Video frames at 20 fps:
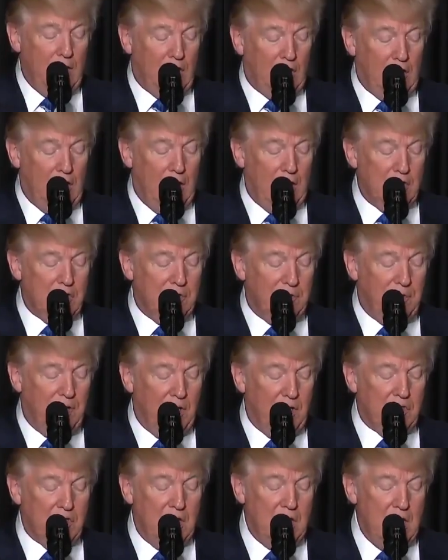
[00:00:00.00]
class of
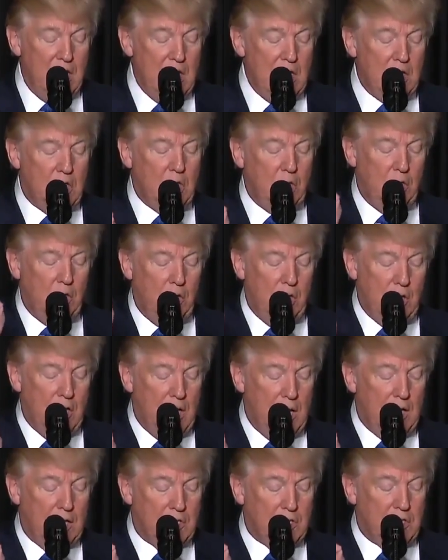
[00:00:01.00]
aliens into the
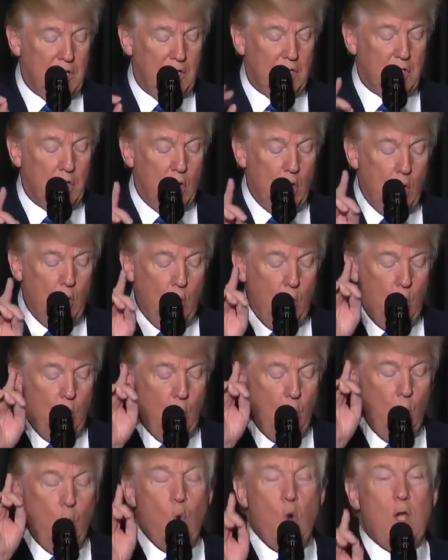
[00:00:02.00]
United States
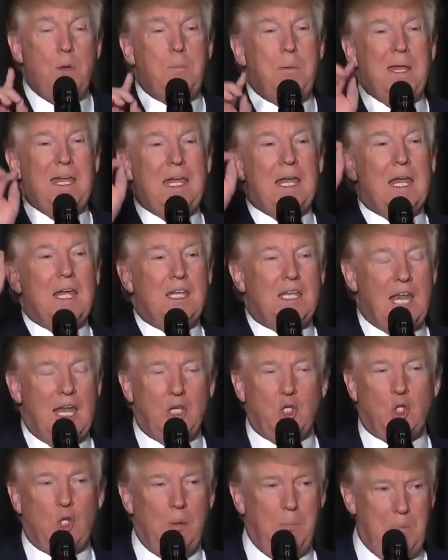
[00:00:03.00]
would be
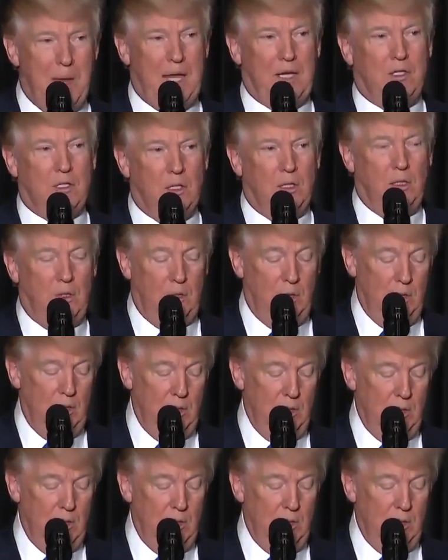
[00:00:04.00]
detrimental